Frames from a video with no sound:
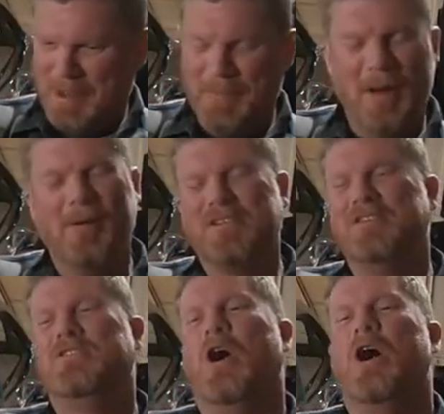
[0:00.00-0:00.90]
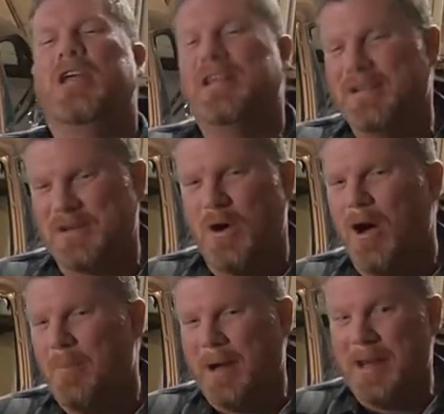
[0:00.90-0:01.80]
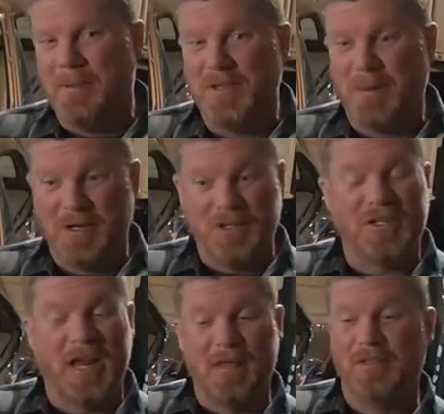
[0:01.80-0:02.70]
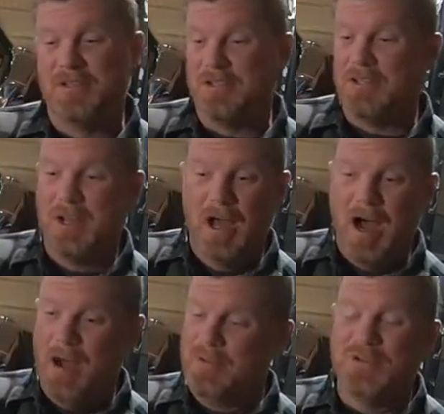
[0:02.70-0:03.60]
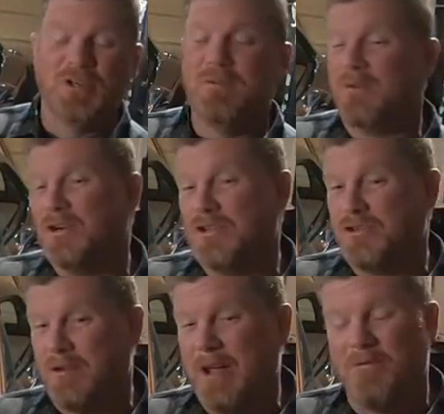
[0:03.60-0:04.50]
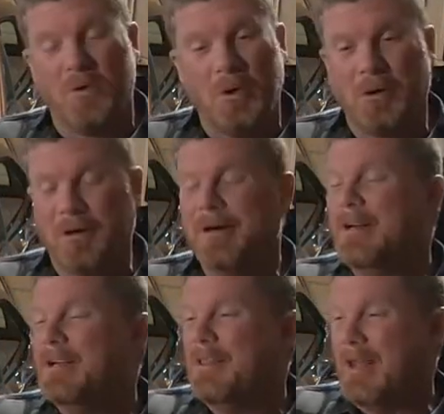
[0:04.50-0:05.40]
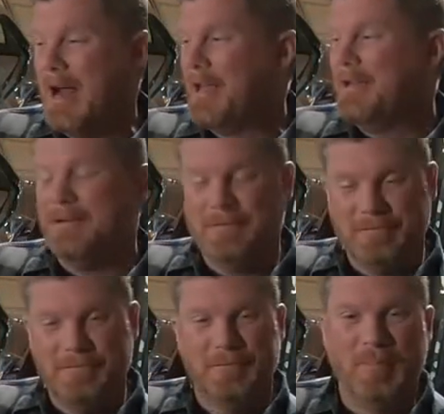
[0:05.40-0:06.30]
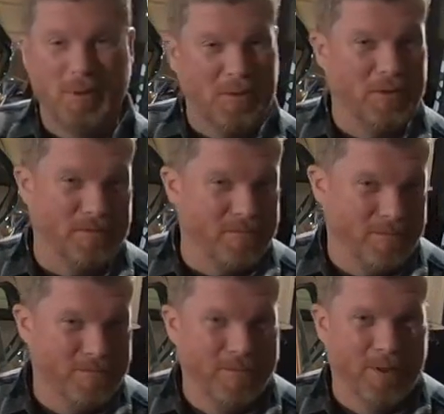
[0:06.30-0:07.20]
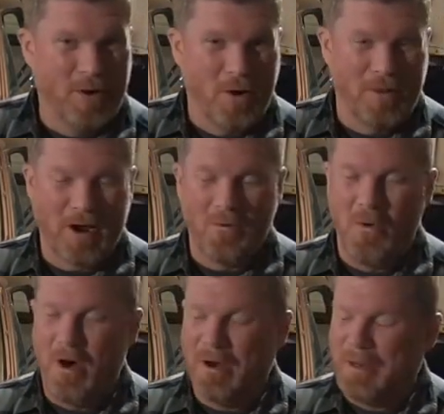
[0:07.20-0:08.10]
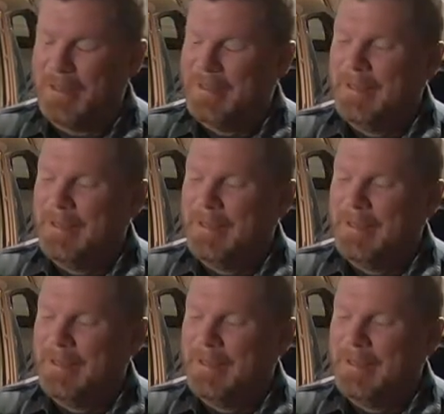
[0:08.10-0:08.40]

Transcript: wasn't dogging his car by any means, but I just said, "Hey, I'm just looking for a straight roller that I can build the car that I wanted."